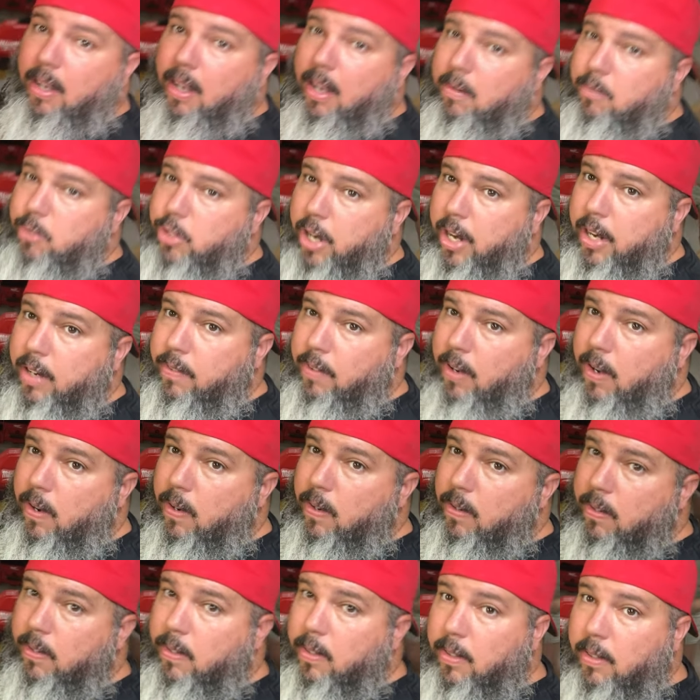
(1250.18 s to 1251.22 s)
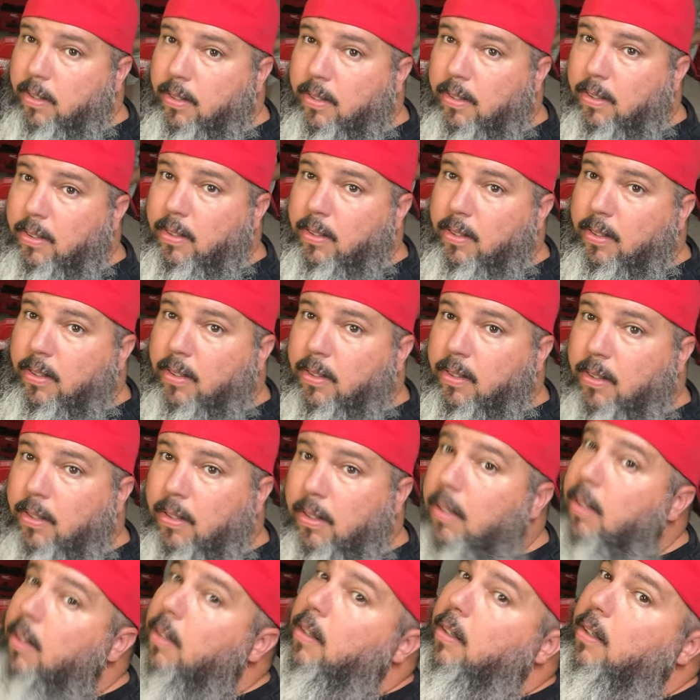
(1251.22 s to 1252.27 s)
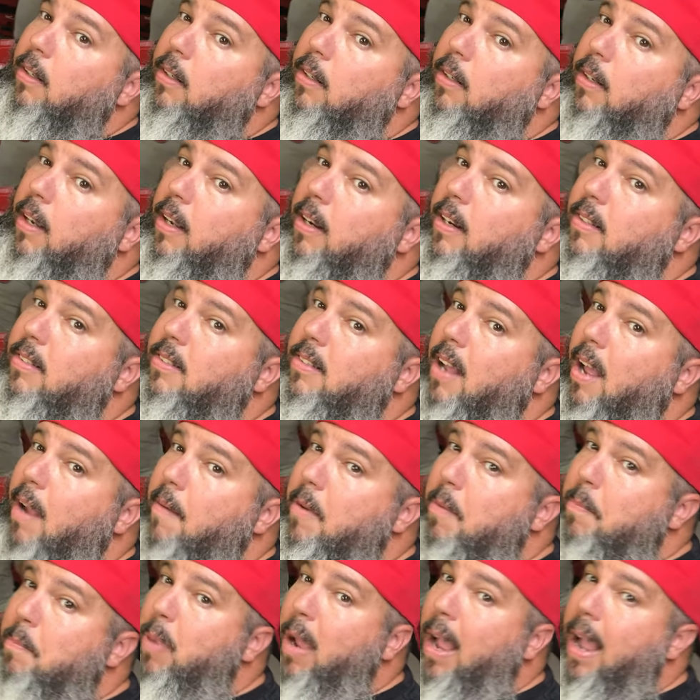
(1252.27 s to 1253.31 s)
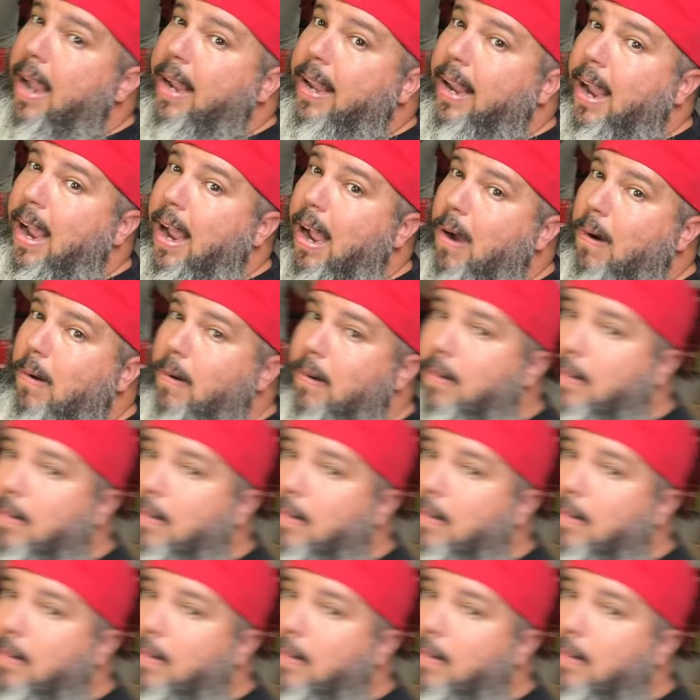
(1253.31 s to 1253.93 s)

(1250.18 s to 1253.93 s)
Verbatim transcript: I'm Jake of All. And it's time to pack out.